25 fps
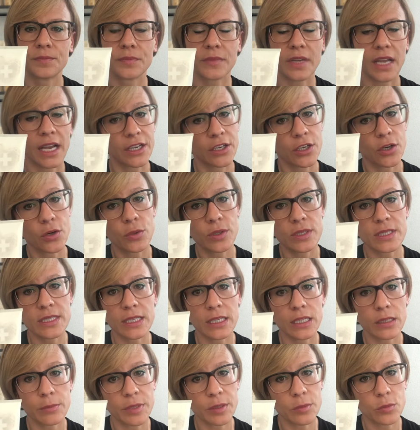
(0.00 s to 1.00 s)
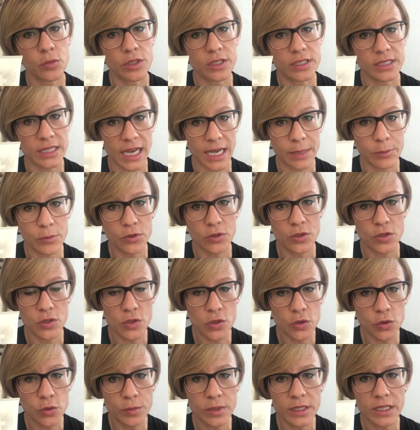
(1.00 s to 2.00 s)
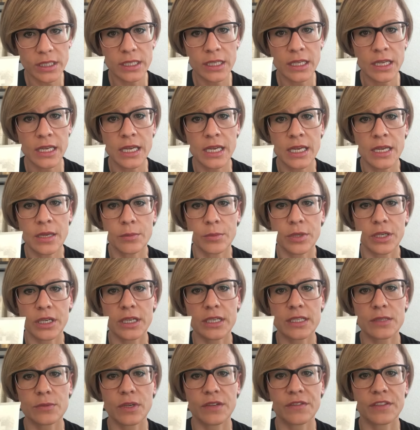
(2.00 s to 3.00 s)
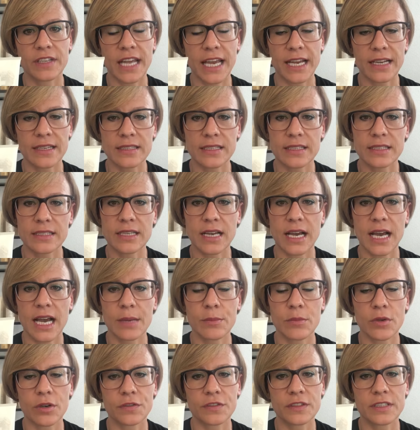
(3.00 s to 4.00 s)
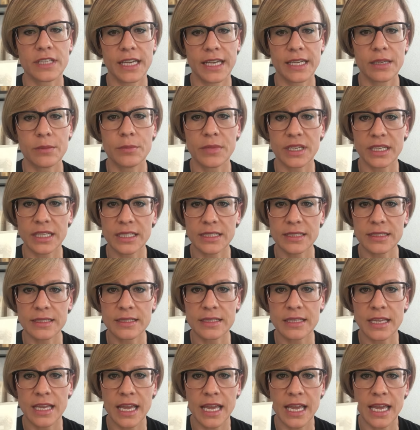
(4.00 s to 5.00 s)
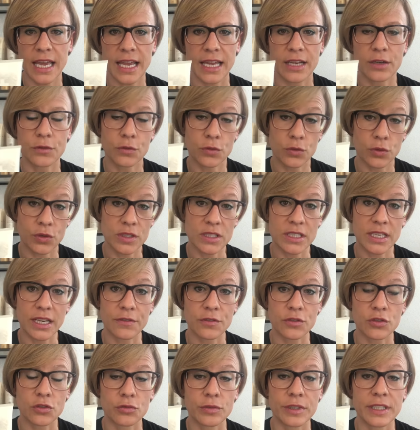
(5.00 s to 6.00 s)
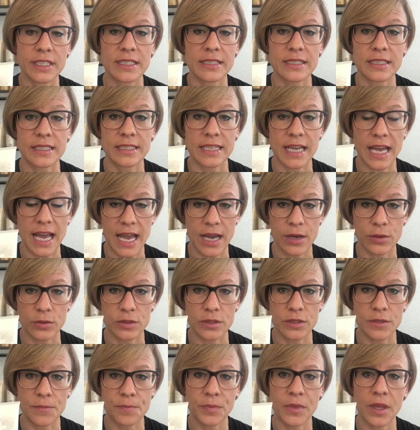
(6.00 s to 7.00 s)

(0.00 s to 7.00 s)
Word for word: I know it's a little bit more time consuming because we have an acting time of 10 minutes and of course you have to rinse it out.